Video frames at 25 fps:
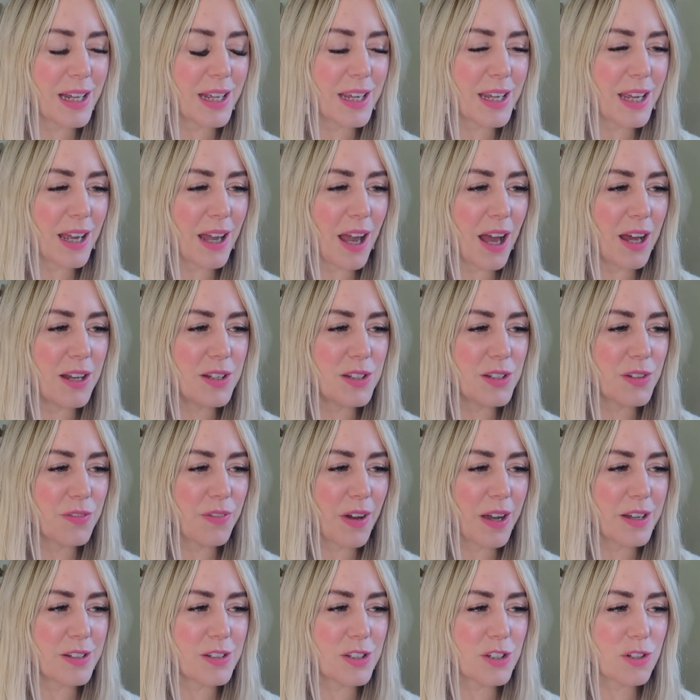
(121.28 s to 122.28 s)
like under
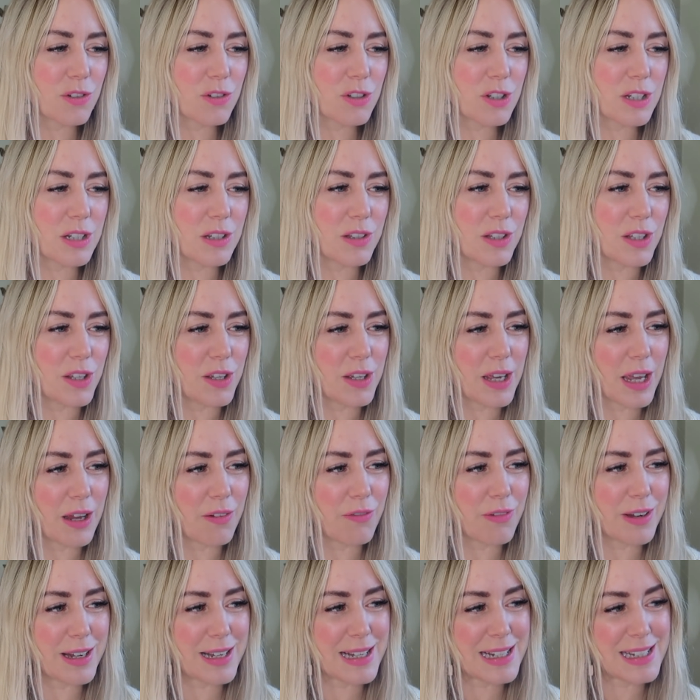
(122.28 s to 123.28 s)
5's children in the
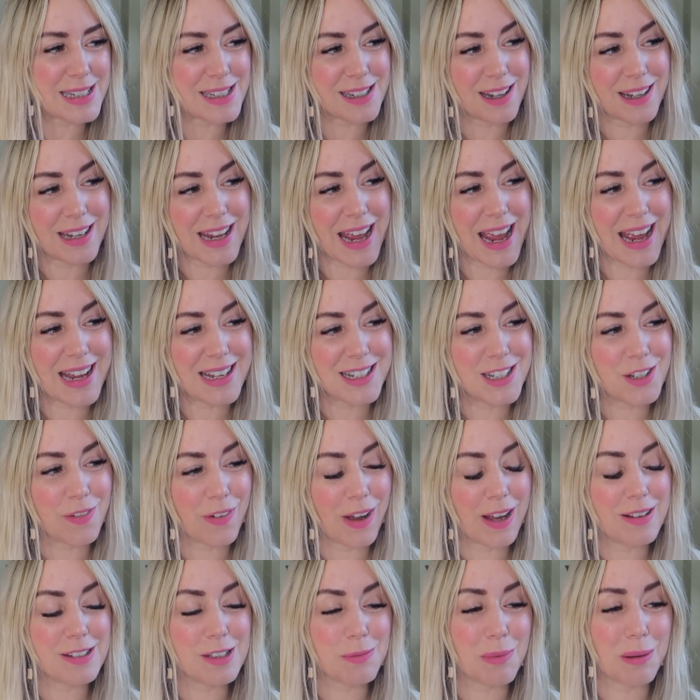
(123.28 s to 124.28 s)
UK really start at age
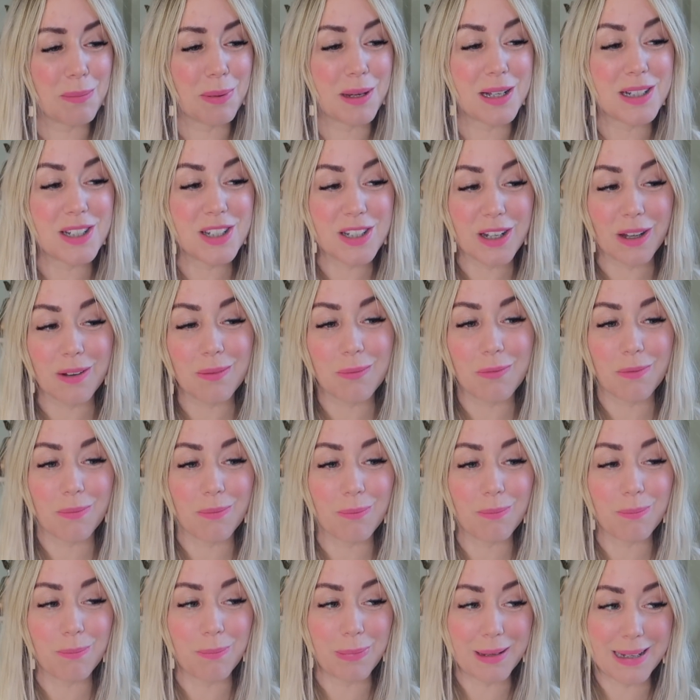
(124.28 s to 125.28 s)
5, so maybe I don't
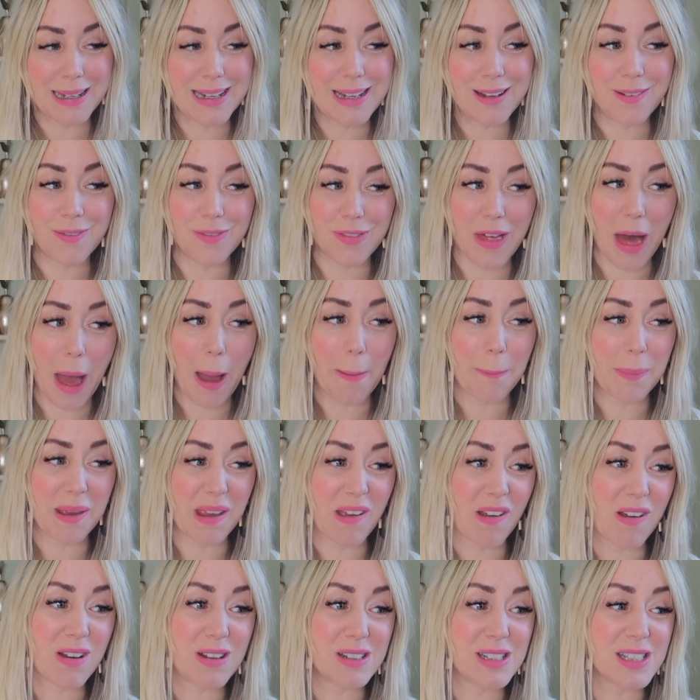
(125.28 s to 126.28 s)
believe that,
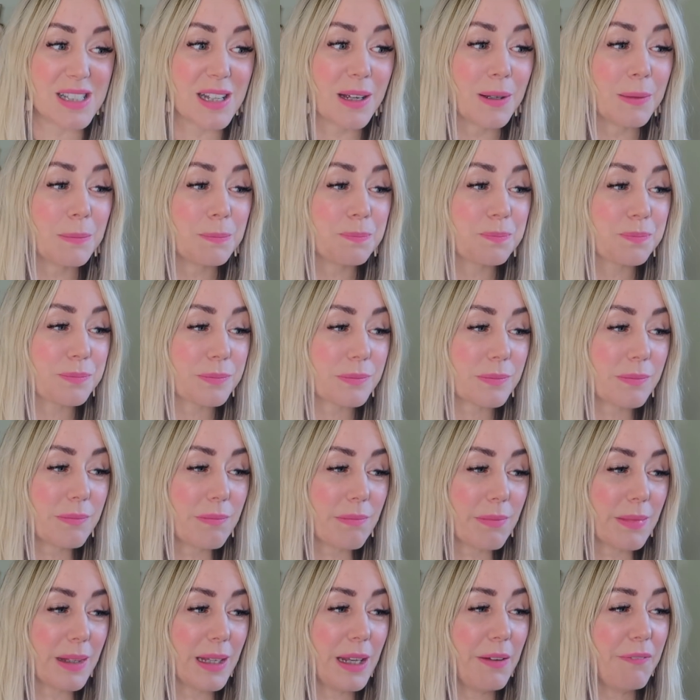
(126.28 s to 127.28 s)
because
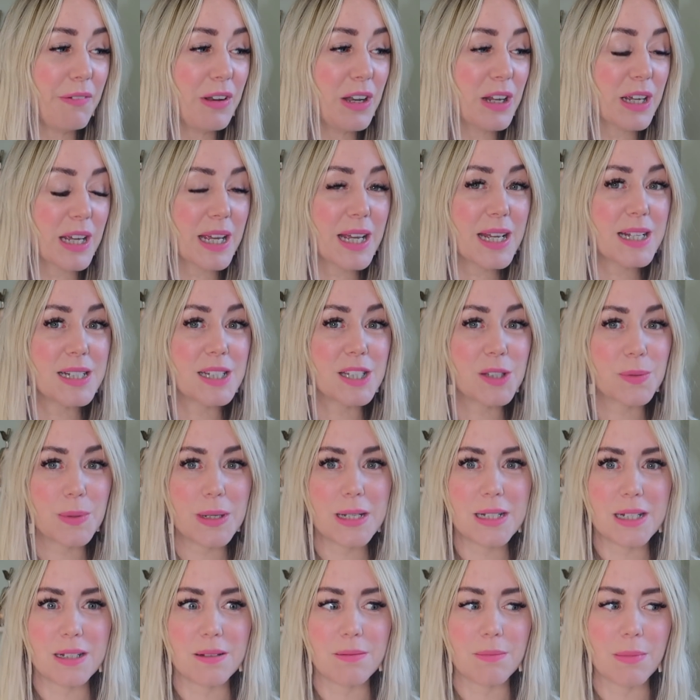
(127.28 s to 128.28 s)
if we look at in
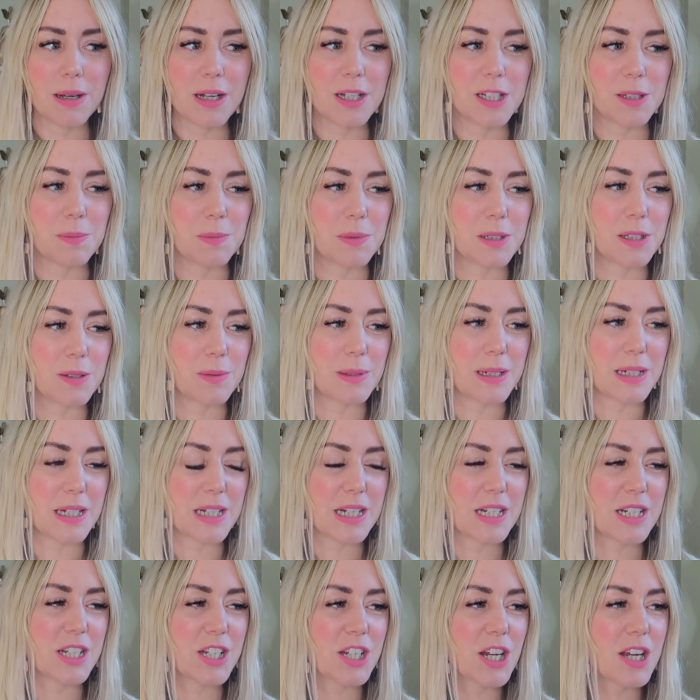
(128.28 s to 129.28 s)
Sweden, my husband's
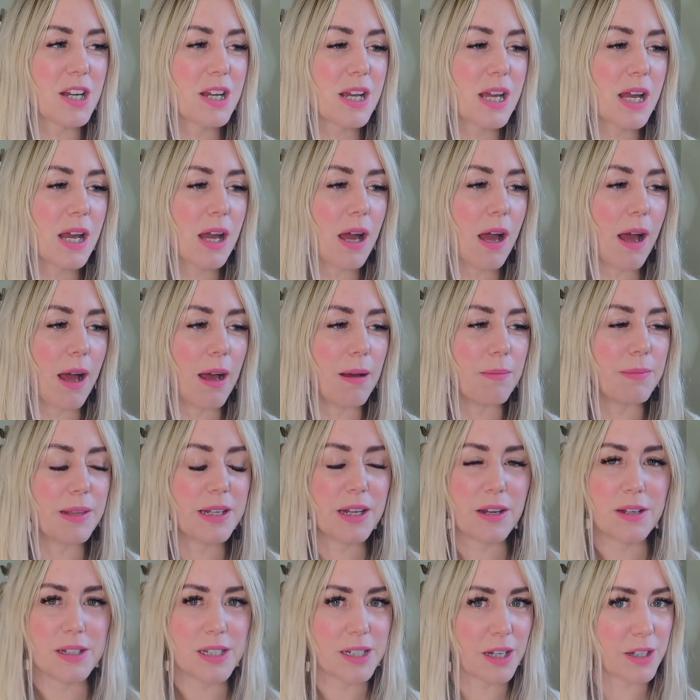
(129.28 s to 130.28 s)
Swedish, they
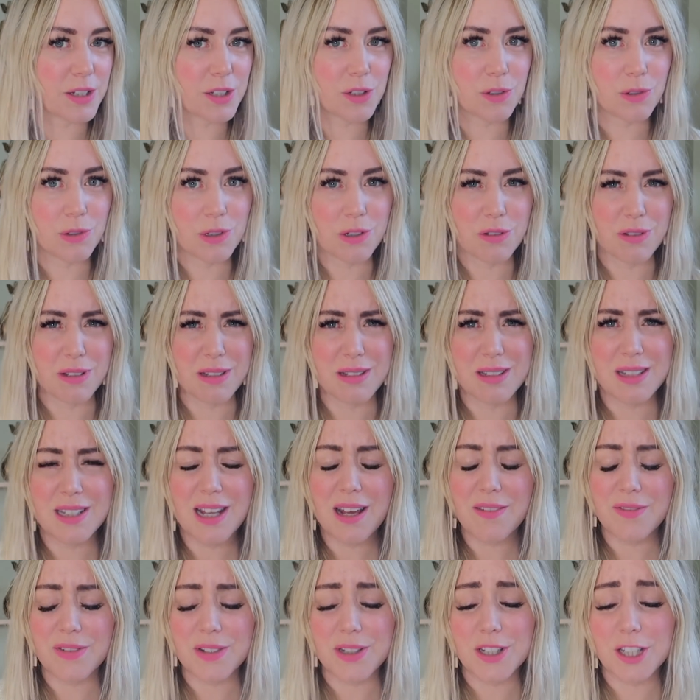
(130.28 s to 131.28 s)
don't start school till they're
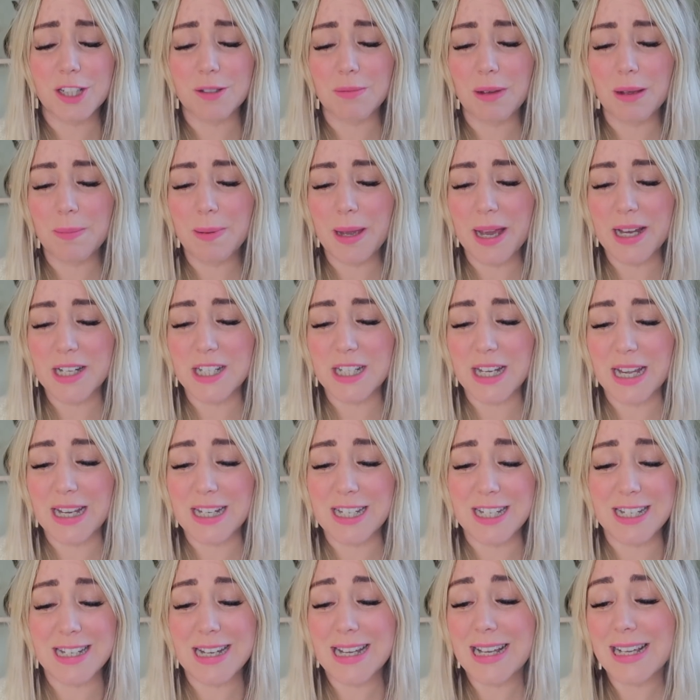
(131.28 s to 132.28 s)
7, so maybe
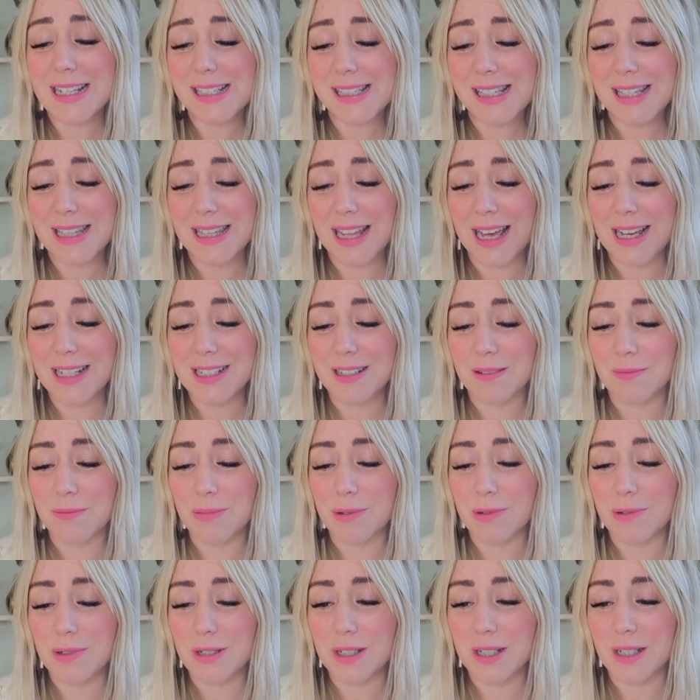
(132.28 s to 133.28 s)
education isn't that
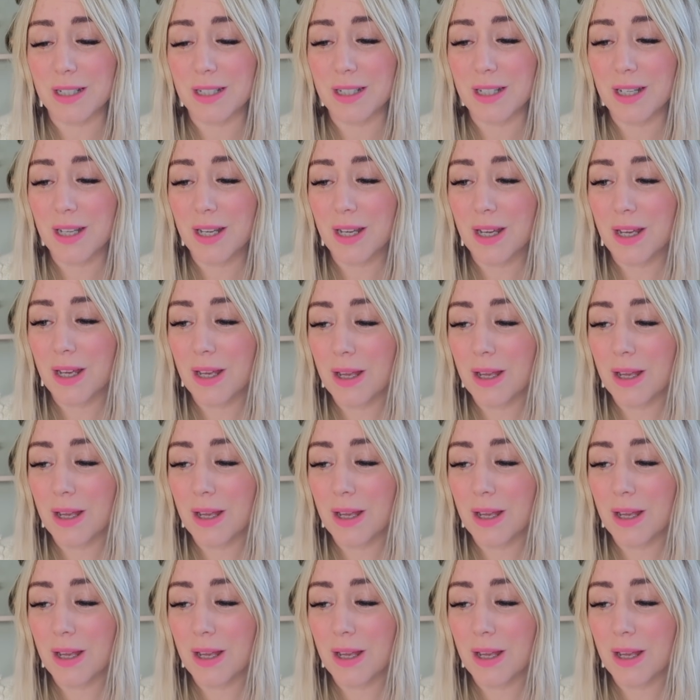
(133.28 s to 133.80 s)
important